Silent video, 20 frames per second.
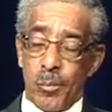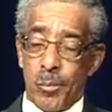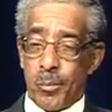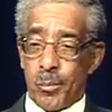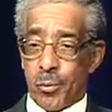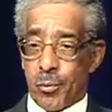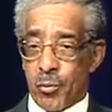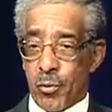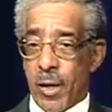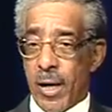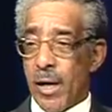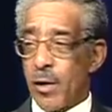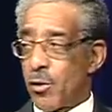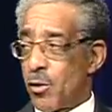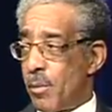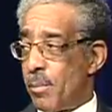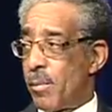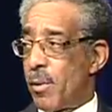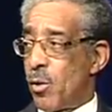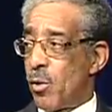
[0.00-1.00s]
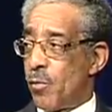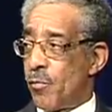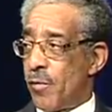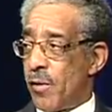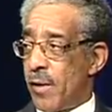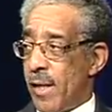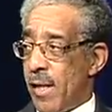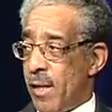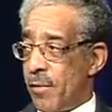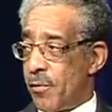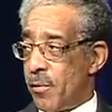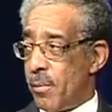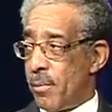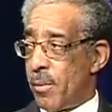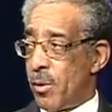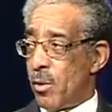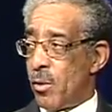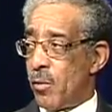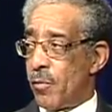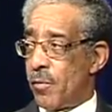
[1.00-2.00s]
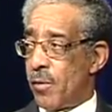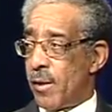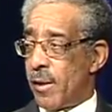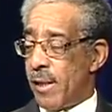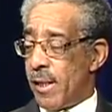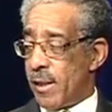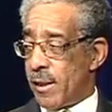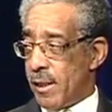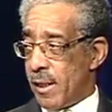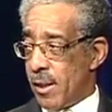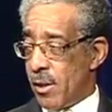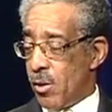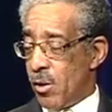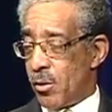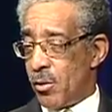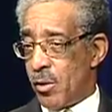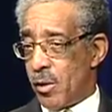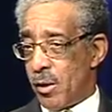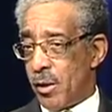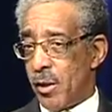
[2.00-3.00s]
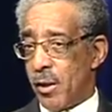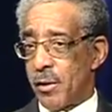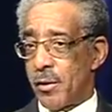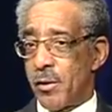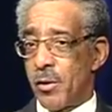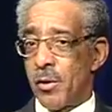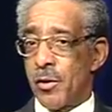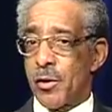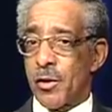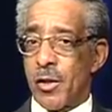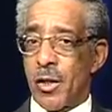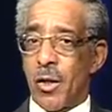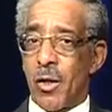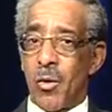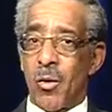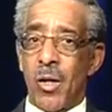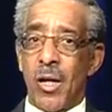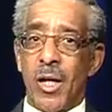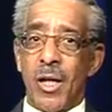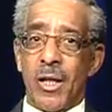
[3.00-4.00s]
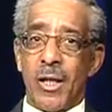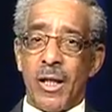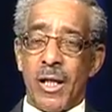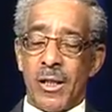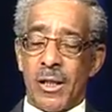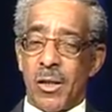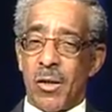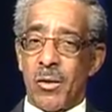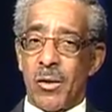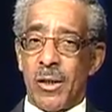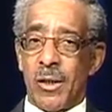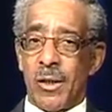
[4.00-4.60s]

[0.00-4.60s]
prior to birth and after birth and as they go into adulthood. So it's only